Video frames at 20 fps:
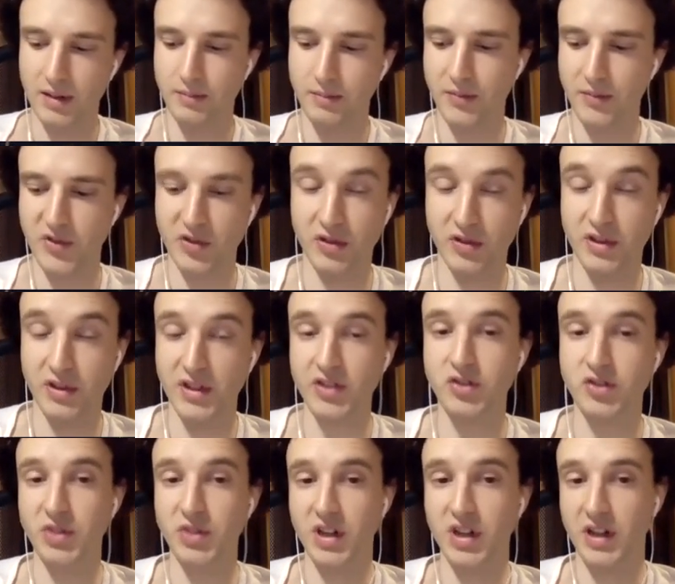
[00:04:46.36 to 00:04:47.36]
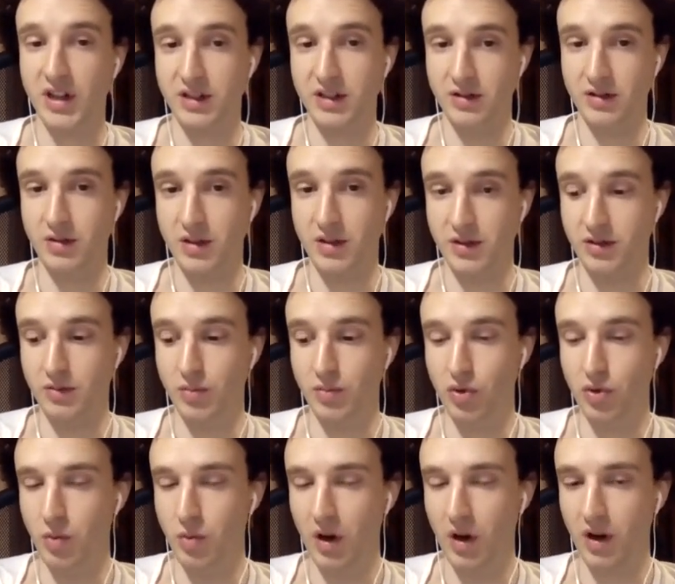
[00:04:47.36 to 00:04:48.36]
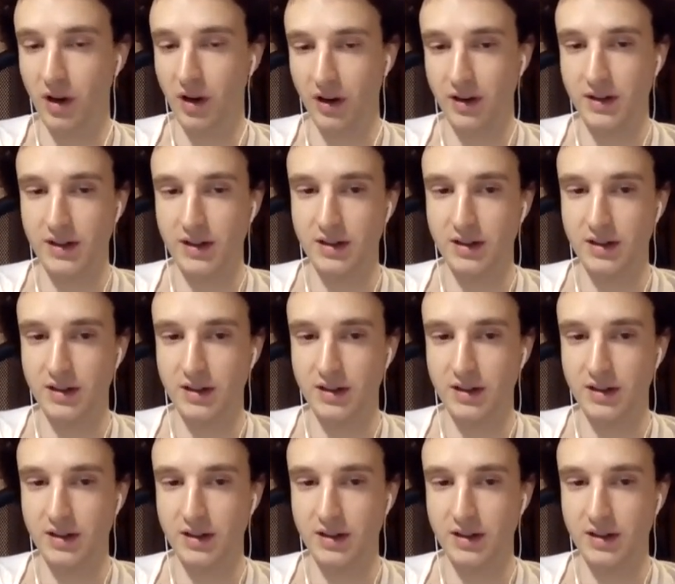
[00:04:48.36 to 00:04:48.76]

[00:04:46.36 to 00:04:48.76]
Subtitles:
So there needs to be a cut in the blue block,